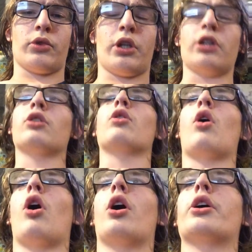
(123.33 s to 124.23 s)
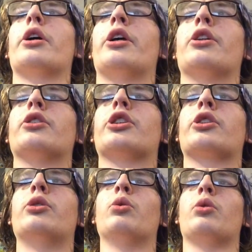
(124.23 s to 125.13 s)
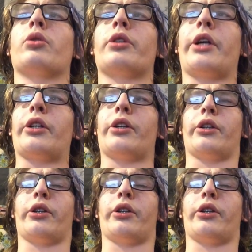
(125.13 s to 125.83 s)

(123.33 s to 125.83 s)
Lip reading: get along in school, like,